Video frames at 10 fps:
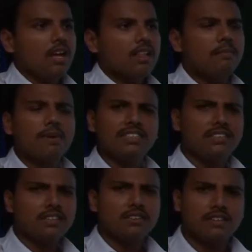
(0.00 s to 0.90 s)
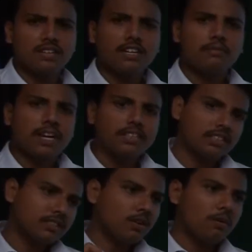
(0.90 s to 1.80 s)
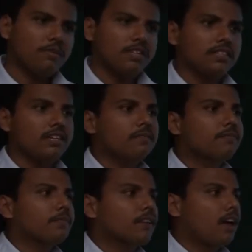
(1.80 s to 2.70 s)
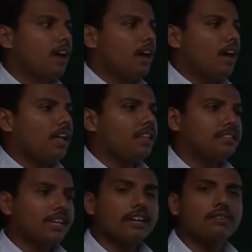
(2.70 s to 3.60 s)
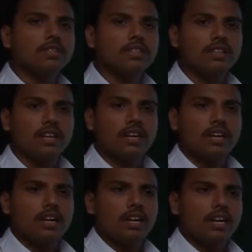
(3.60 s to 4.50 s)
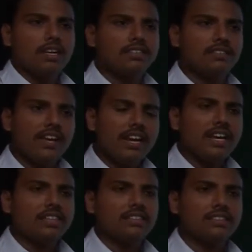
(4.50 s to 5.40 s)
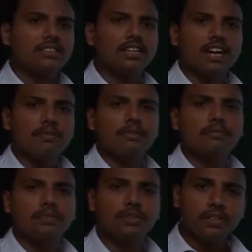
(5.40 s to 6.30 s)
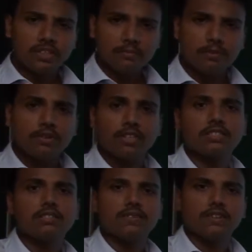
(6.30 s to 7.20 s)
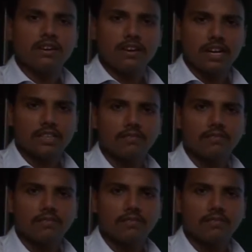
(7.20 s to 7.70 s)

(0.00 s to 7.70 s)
the basic contract price, obviously, and the second one is the variations that come up during the progress of the contract.